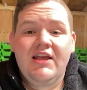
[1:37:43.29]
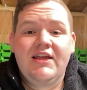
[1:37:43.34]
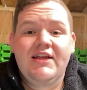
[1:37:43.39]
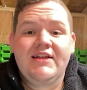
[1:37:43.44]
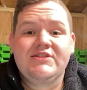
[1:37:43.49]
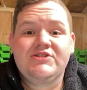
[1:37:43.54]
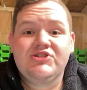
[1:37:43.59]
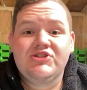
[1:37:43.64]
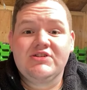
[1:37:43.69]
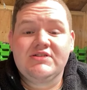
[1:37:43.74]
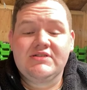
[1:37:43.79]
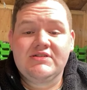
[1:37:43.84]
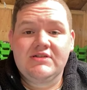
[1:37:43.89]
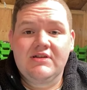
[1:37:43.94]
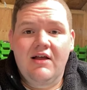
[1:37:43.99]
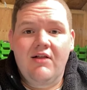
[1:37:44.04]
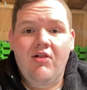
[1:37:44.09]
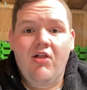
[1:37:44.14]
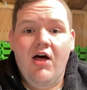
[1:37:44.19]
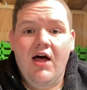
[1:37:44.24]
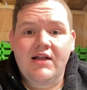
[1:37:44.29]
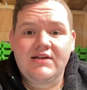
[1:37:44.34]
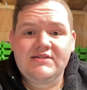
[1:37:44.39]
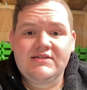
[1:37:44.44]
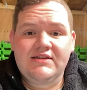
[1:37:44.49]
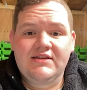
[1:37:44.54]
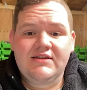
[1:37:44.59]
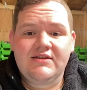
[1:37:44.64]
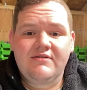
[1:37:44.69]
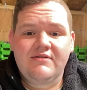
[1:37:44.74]
It's just a lot
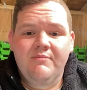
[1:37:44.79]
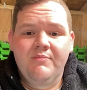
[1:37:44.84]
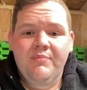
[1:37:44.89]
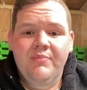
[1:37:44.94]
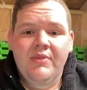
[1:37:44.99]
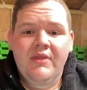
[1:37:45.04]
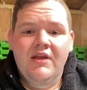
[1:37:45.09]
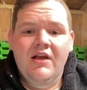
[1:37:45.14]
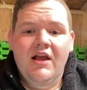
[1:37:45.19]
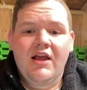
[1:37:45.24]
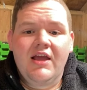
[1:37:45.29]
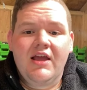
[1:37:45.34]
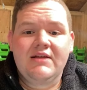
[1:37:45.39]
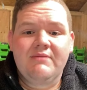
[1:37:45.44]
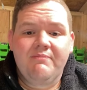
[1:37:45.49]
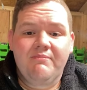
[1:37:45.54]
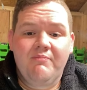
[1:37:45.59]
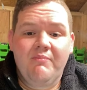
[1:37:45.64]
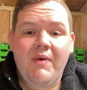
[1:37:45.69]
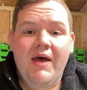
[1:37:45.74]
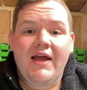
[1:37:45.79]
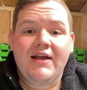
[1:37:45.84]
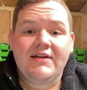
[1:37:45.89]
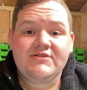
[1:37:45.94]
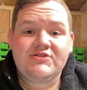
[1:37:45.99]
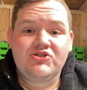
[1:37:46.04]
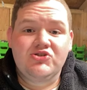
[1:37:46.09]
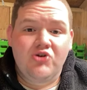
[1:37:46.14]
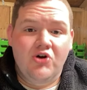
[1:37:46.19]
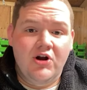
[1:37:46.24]
to get back
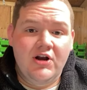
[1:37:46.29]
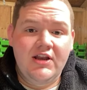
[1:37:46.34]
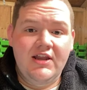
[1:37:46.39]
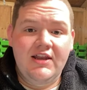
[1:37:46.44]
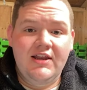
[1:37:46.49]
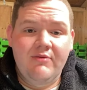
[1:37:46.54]
started,